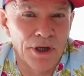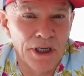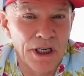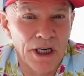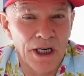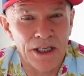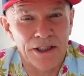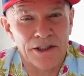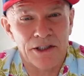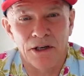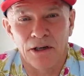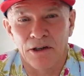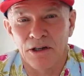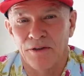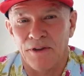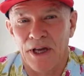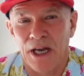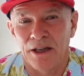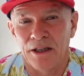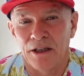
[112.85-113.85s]
Now let's look
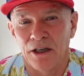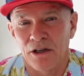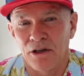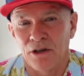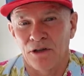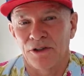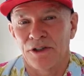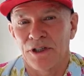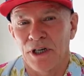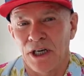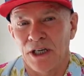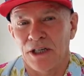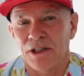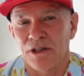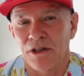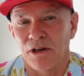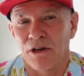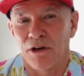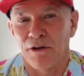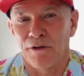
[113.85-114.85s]
at that in the
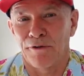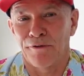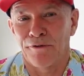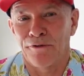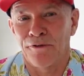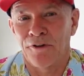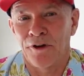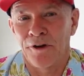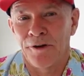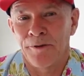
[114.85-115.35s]
context of